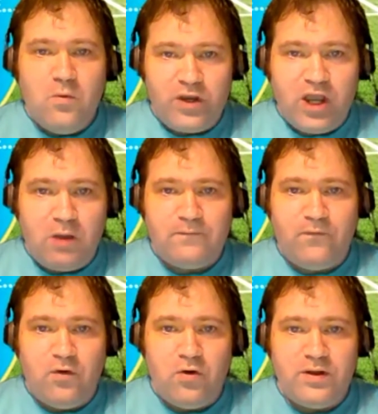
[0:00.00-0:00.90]
We're going
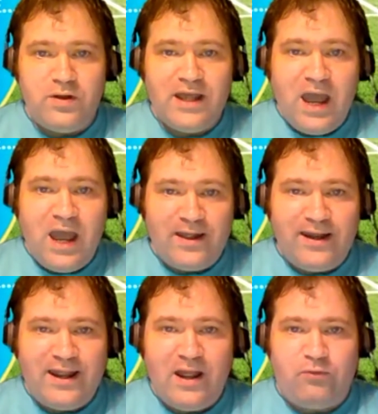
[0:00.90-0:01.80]
forward, and we're
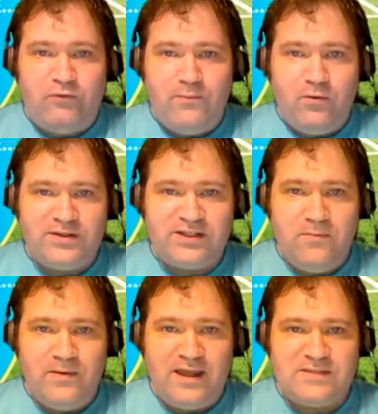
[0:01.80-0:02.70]
going to get 3 points at
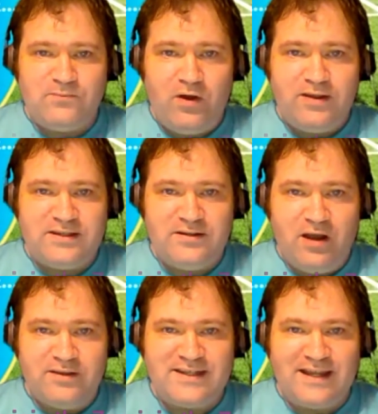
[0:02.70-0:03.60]
home against Brighton
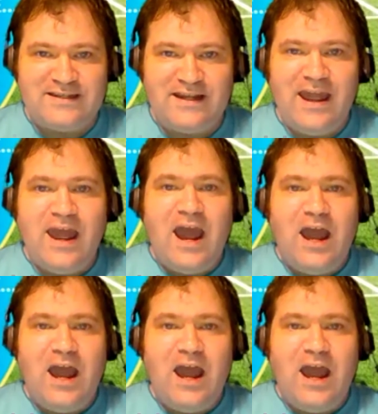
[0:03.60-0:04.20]
on Saturday.